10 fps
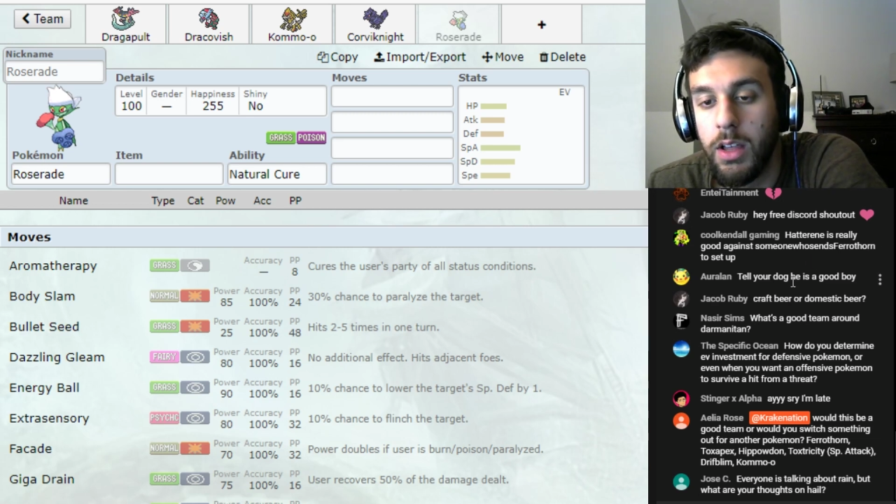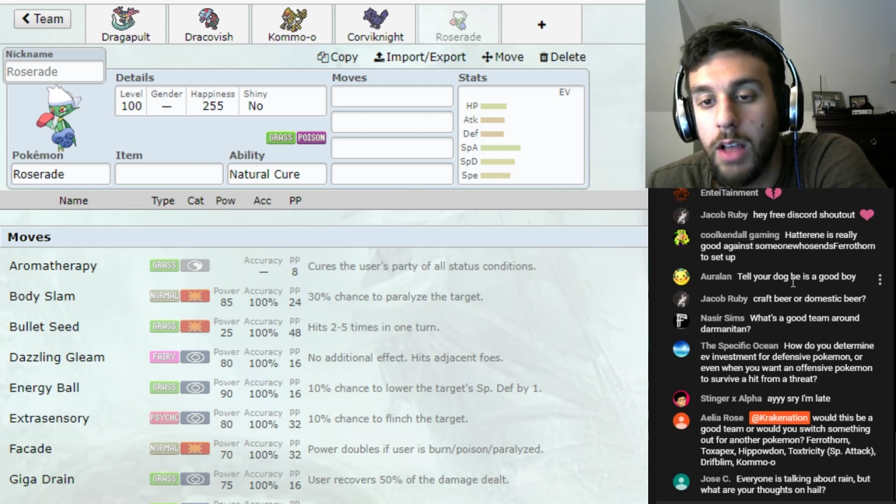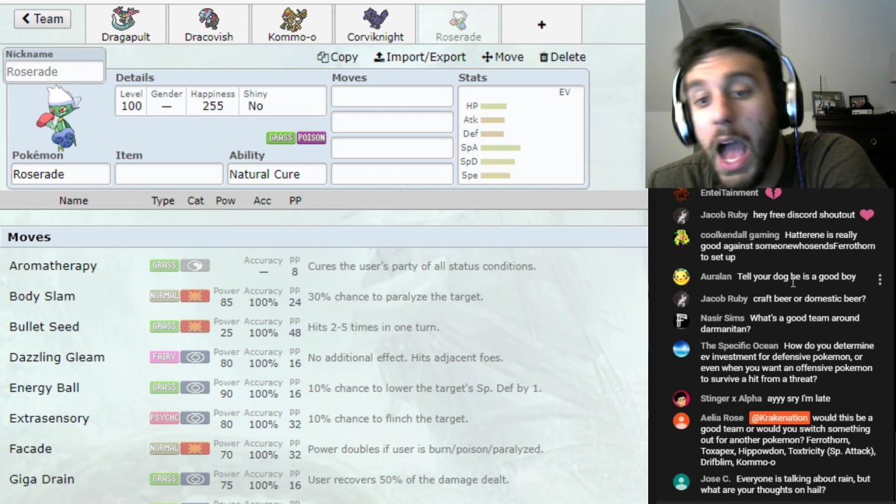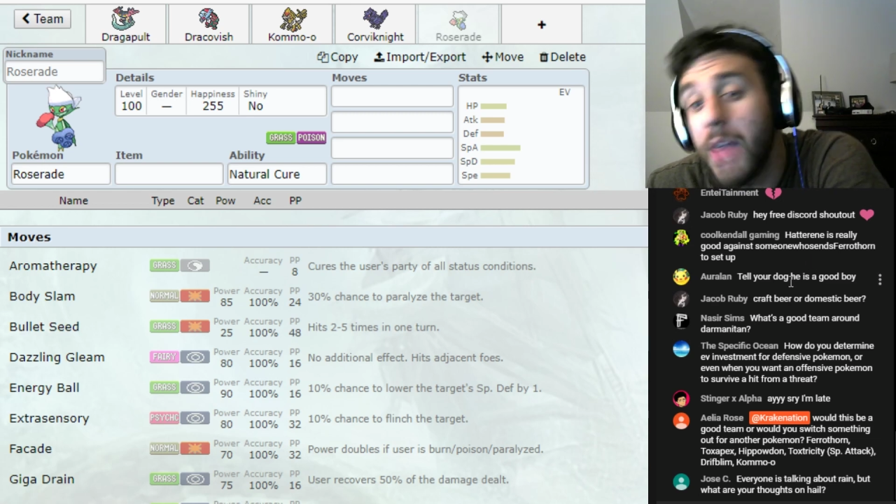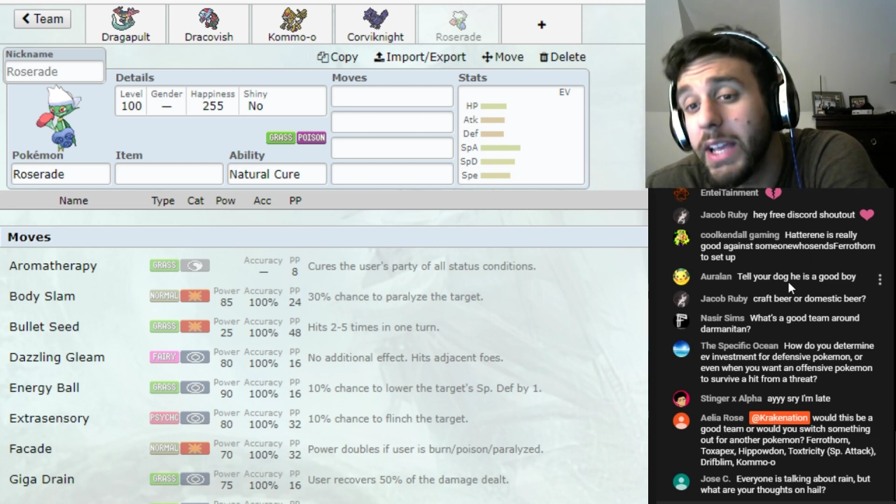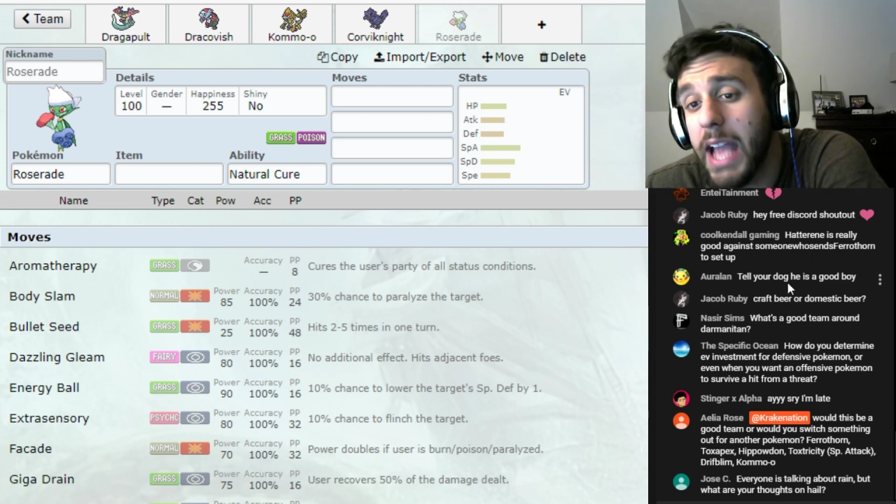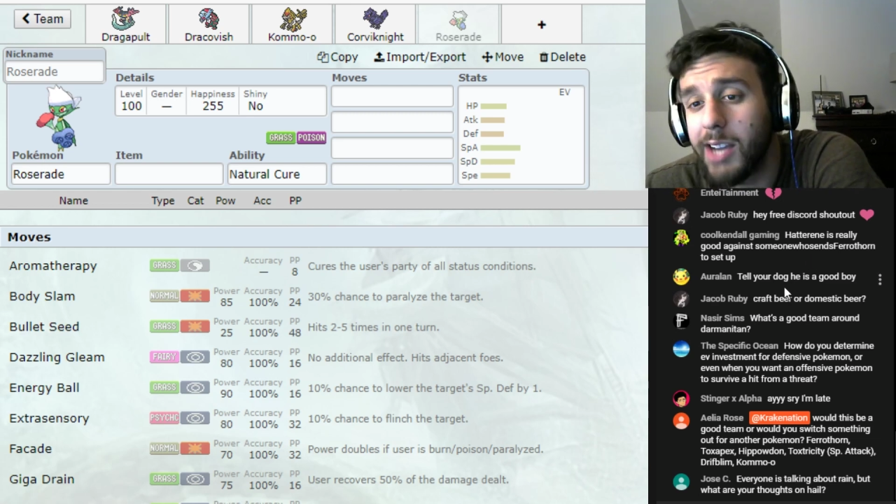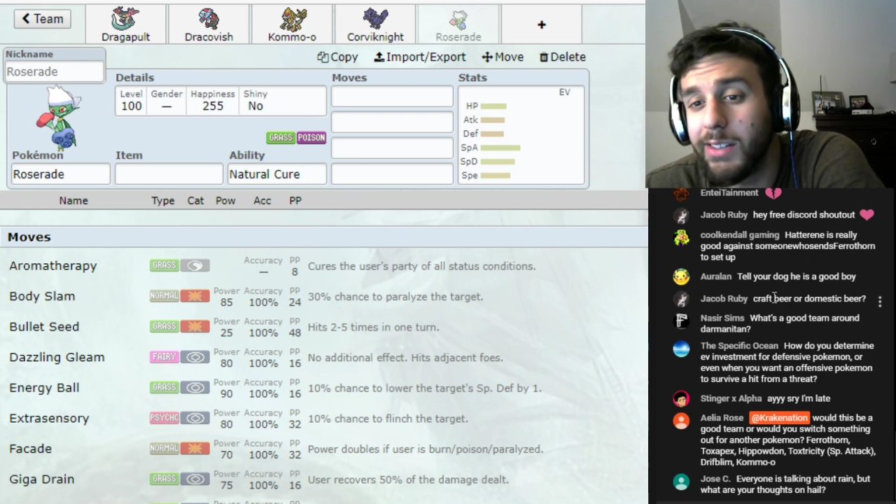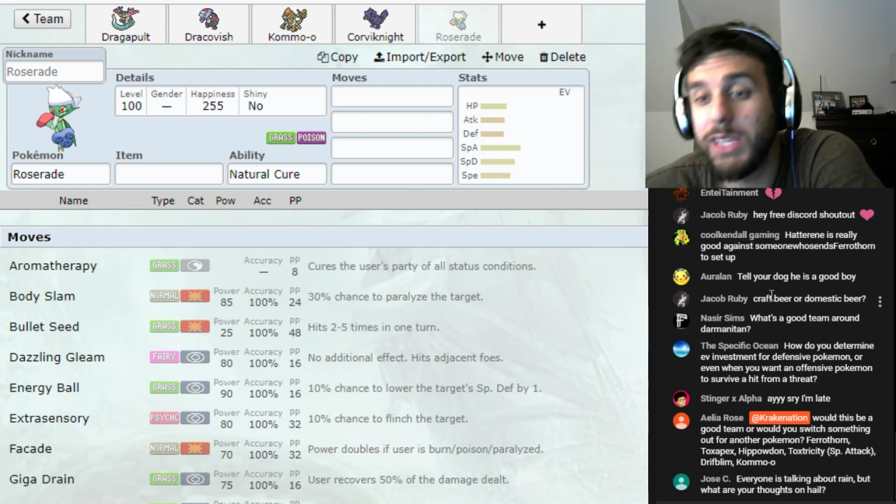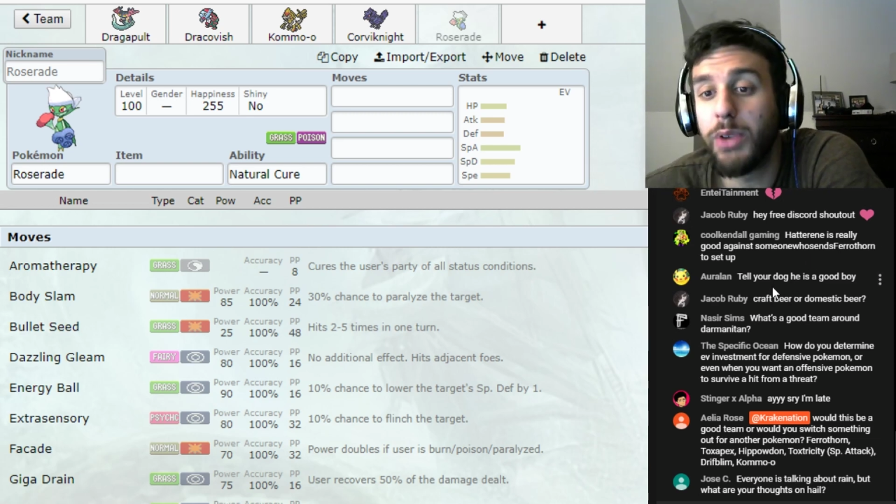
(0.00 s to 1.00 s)
I think
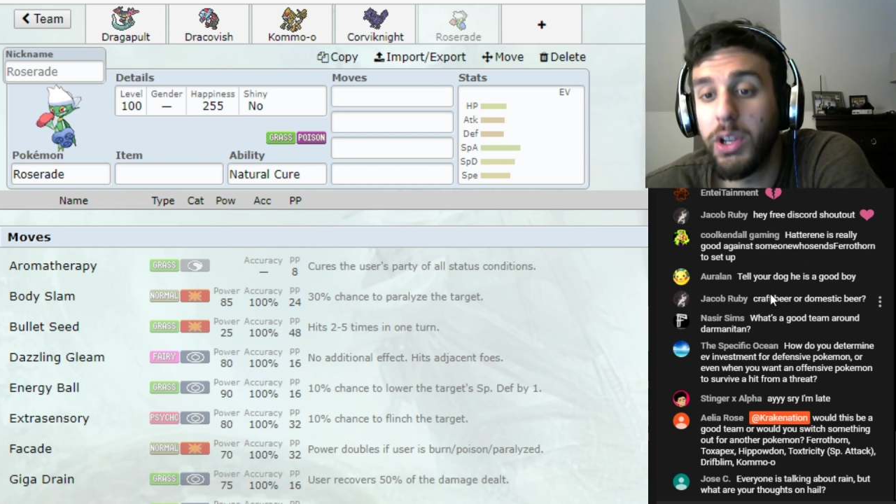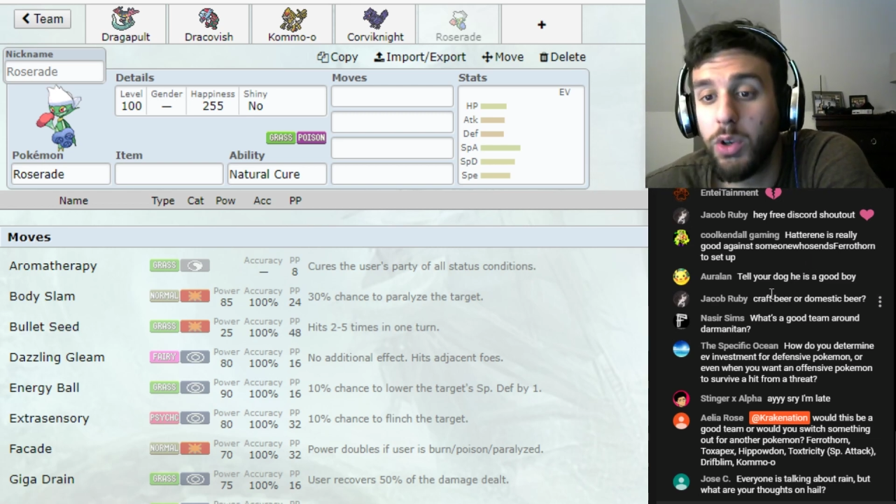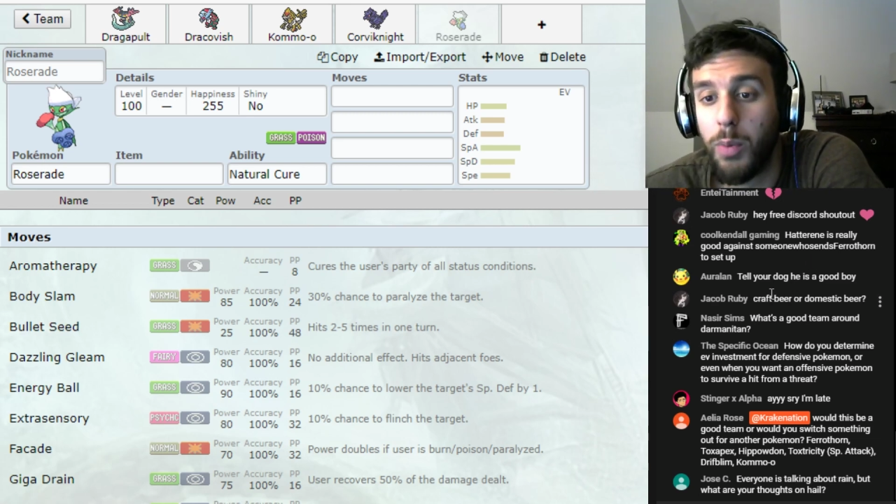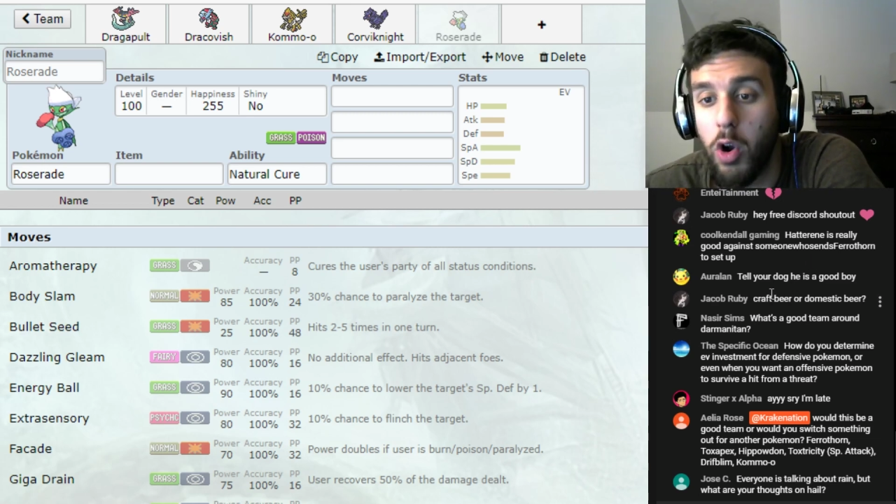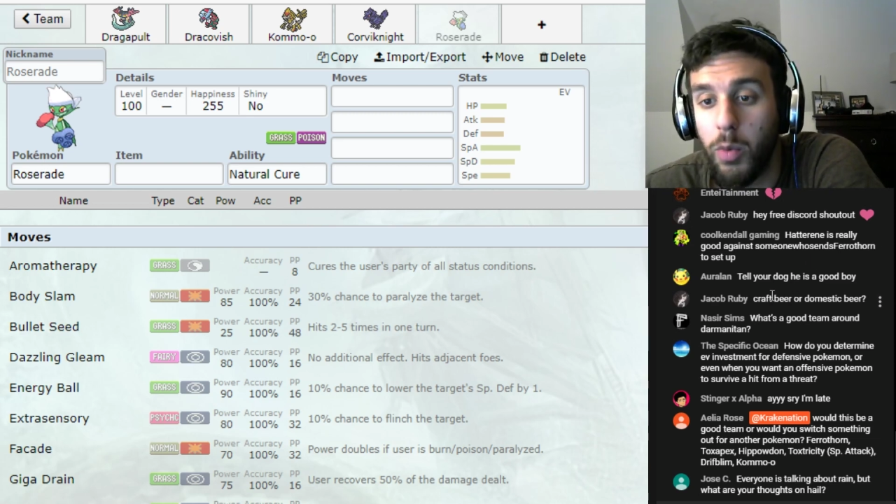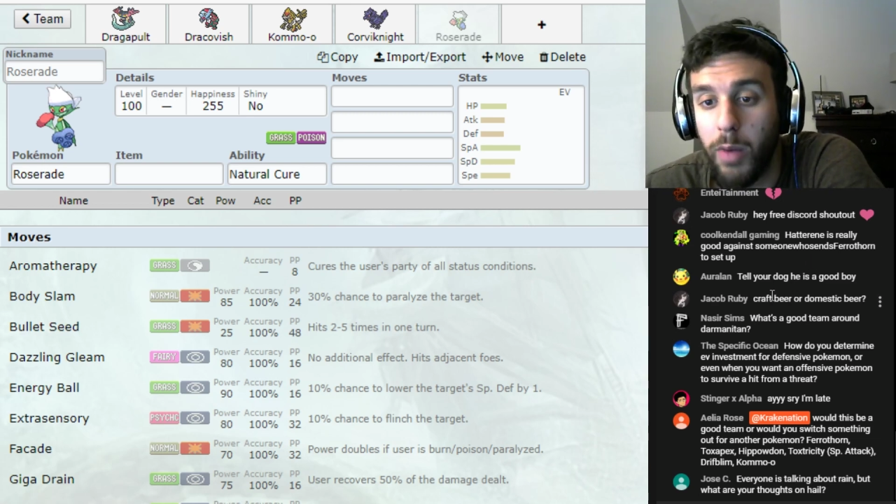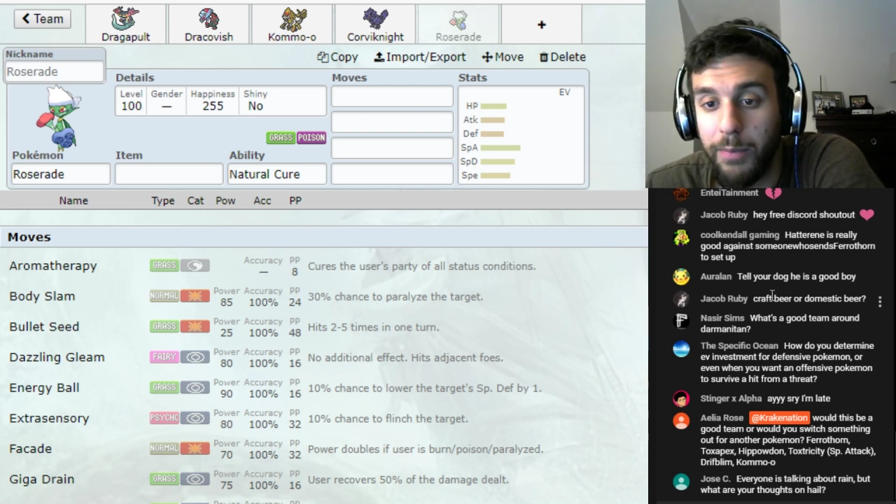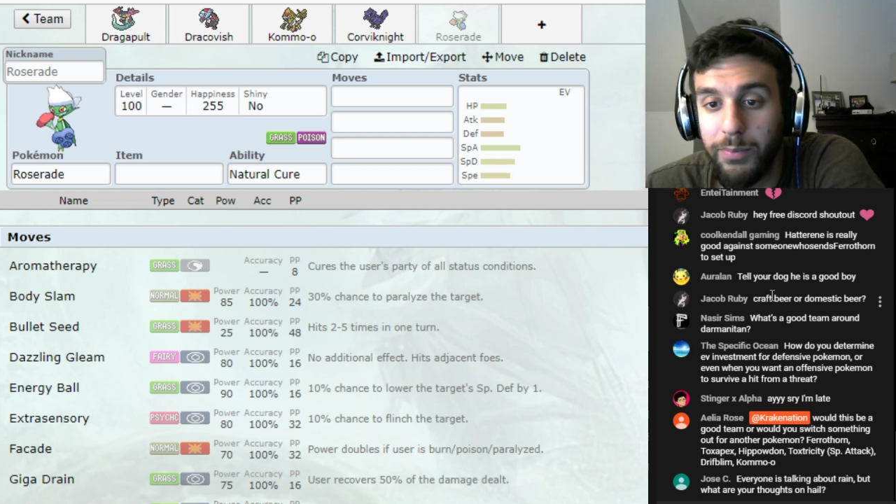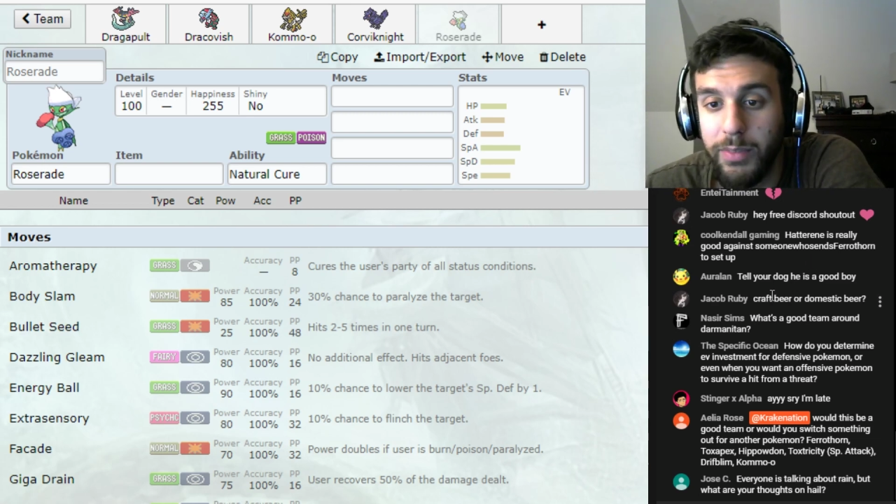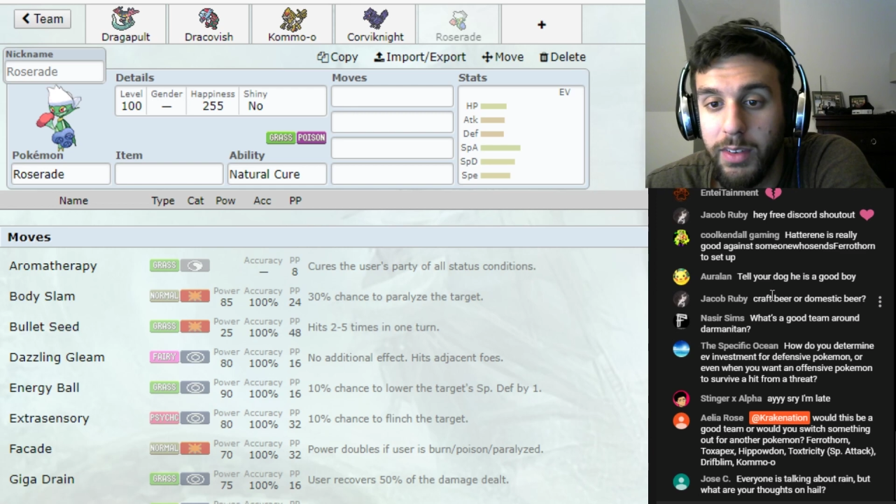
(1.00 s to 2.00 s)
Hatterene's a pretty cool Pokemon.